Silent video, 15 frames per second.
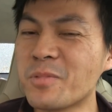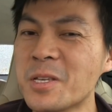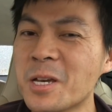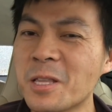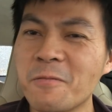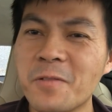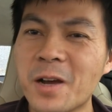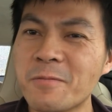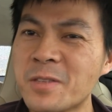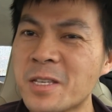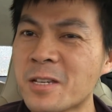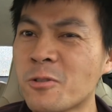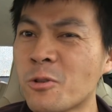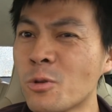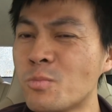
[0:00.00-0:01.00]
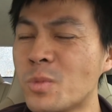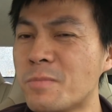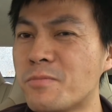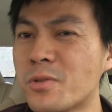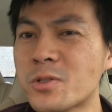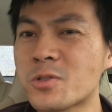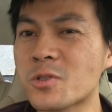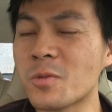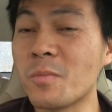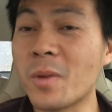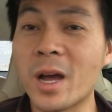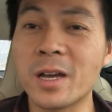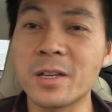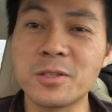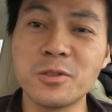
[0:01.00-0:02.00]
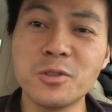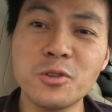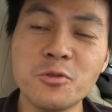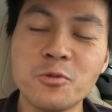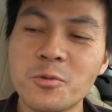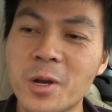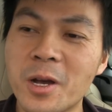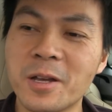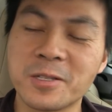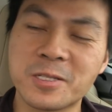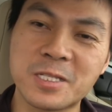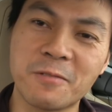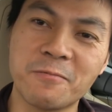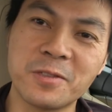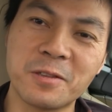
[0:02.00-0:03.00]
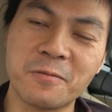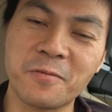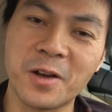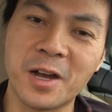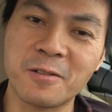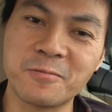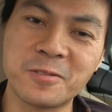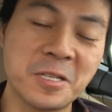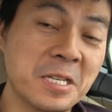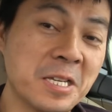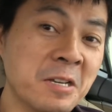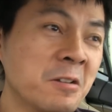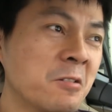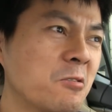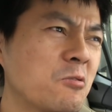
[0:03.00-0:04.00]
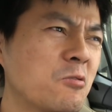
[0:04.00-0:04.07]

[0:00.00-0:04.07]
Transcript: P85D could be butchered by the new 75D.